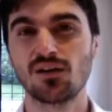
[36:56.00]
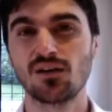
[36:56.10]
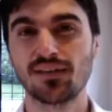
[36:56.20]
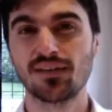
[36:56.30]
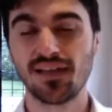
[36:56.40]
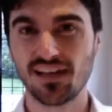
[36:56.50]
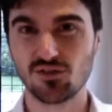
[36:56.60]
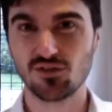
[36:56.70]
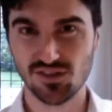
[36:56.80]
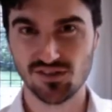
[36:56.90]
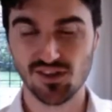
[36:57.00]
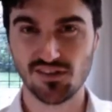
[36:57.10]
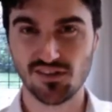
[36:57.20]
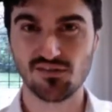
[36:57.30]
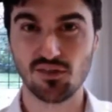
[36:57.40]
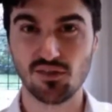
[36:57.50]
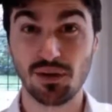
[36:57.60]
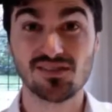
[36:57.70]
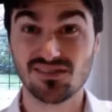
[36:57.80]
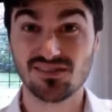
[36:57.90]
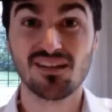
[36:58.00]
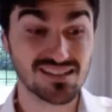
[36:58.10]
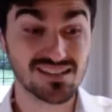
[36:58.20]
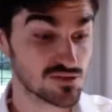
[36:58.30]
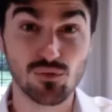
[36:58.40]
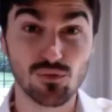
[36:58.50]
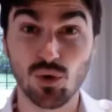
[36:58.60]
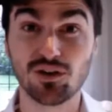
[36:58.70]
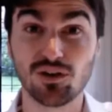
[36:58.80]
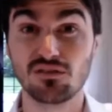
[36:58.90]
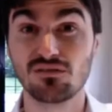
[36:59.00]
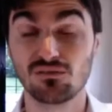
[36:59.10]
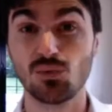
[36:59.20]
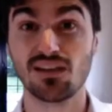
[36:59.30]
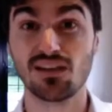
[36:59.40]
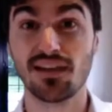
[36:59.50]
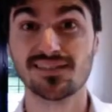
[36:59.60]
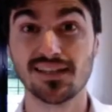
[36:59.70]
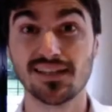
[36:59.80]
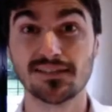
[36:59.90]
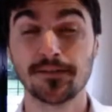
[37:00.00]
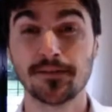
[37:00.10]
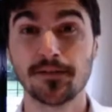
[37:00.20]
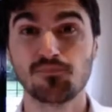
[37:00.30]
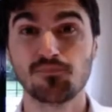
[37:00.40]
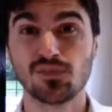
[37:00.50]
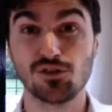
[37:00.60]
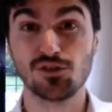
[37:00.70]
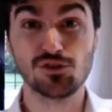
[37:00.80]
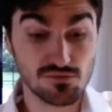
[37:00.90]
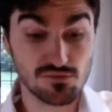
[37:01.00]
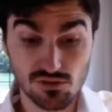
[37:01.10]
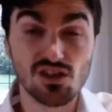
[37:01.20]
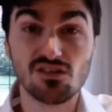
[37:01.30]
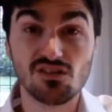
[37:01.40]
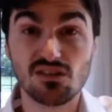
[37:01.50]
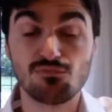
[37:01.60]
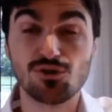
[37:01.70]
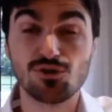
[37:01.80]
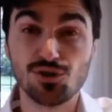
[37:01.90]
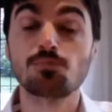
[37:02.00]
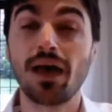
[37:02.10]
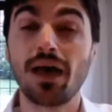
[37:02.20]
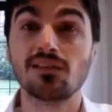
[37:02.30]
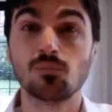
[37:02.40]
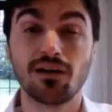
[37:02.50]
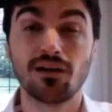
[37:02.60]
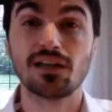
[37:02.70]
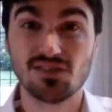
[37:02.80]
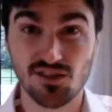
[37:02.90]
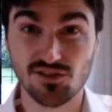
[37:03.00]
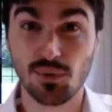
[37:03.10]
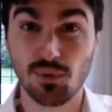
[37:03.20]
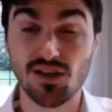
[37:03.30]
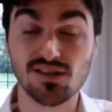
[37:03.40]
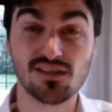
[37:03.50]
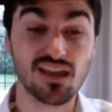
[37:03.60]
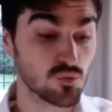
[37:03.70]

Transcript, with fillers: in that case where she's so sensitive, the place to start is with one of your, with your laser. You, know, you, you can reduce pain without even touching the patient. That's